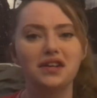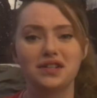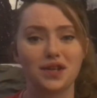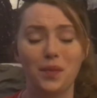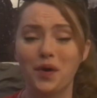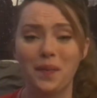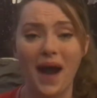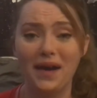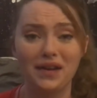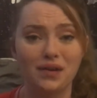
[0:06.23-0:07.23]
summer
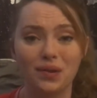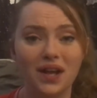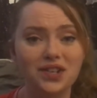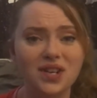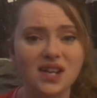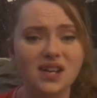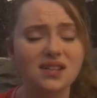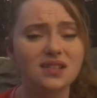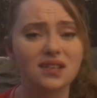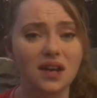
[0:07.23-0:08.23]
patio
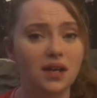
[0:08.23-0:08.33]
lunches,